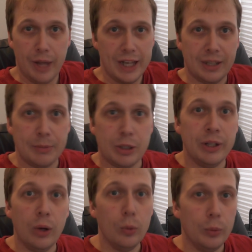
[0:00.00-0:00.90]
except you're
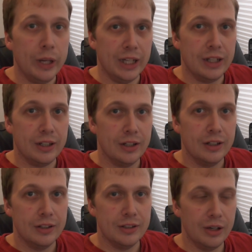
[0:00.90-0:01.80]
doing it all week.
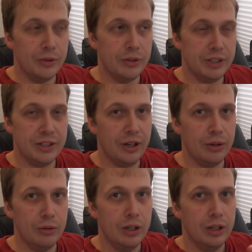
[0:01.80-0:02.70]
So there is
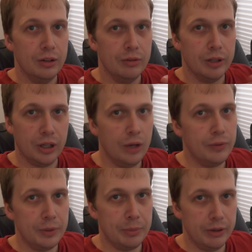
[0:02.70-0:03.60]
no
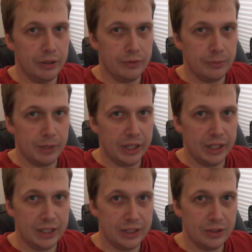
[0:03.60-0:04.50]
recovery period from that.
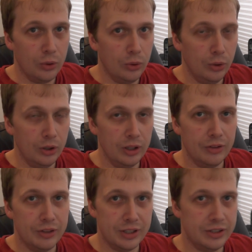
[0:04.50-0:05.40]
It is all
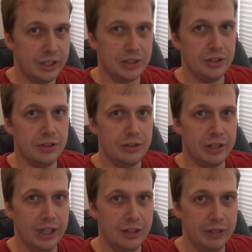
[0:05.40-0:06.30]
the 600
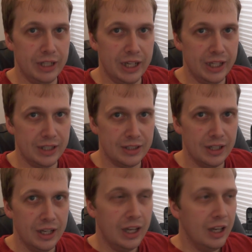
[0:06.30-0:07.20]
calorie days.
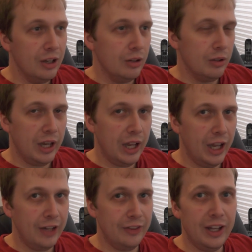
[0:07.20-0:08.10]

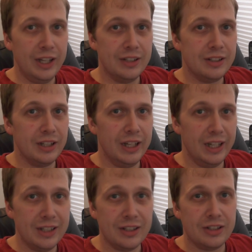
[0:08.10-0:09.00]
And it
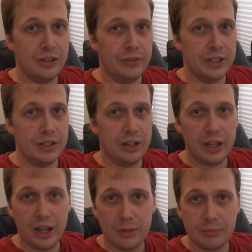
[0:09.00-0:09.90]
is a starvation
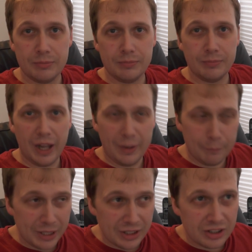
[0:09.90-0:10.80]
diet. I
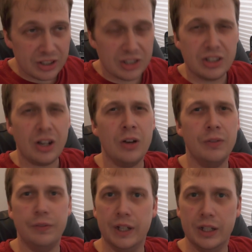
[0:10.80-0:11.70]
have been
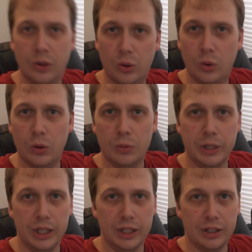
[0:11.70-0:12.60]
starving all
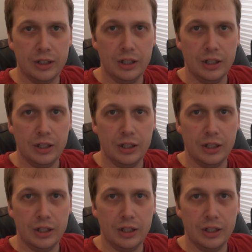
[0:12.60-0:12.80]
week.